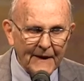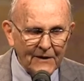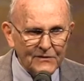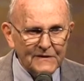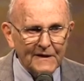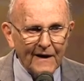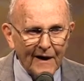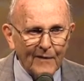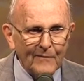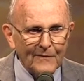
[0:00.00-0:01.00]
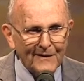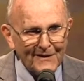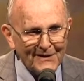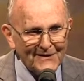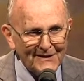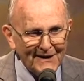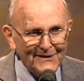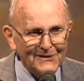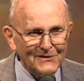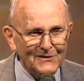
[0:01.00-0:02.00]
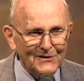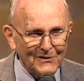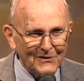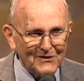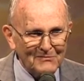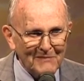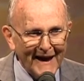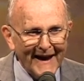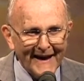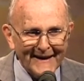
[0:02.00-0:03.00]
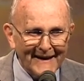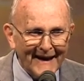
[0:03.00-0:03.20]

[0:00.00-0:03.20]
Islam continued to expand.